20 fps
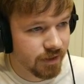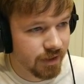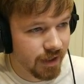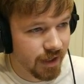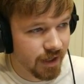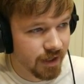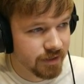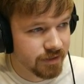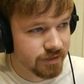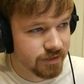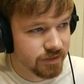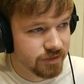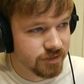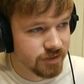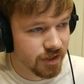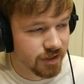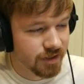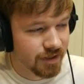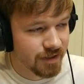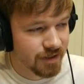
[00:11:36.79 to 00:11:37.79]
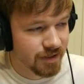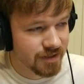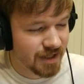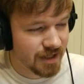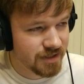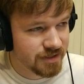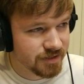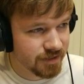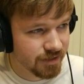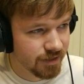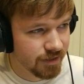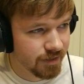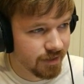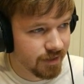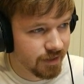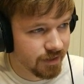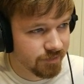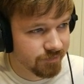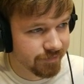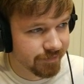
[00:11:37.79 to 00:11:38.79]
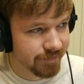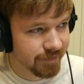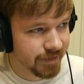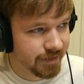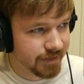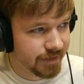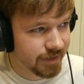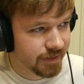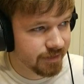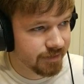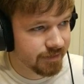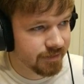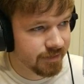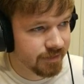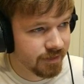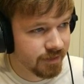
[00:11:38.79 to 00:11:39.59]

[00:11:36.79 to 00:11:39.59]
and done a center in Viridian